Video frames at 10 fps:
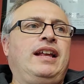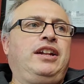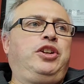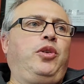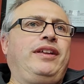
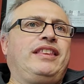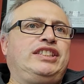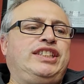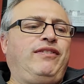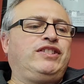doing the
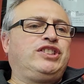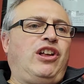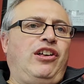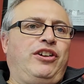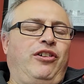shift
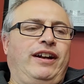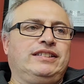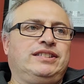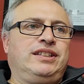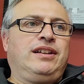
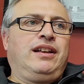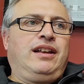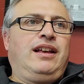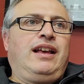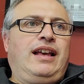solenoids
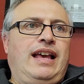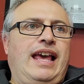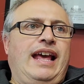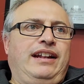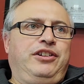
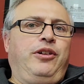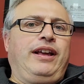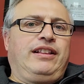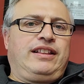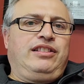and
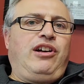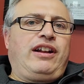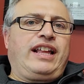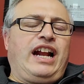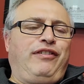doing a lot
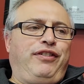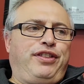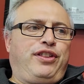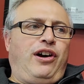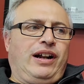of careful
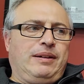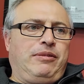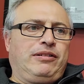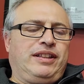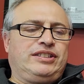thought
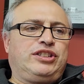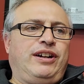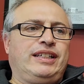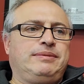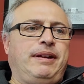about this
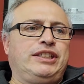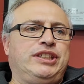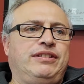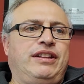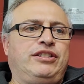
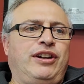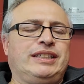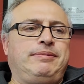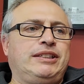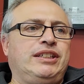transmission, the
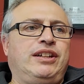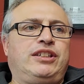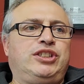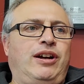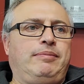transmission
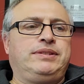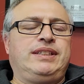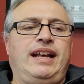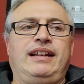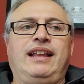shop
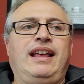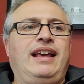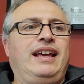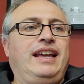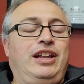said,
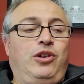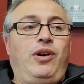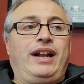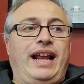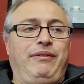you know
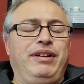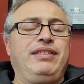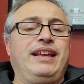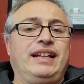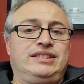what,
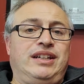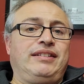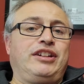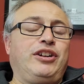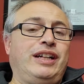everything inside
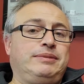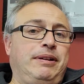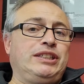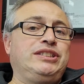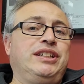the
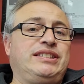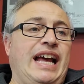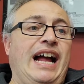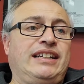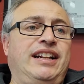transmission is
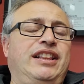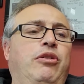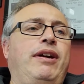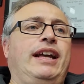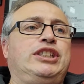acting the
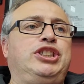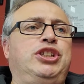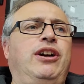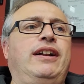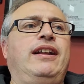way it
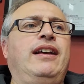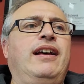should.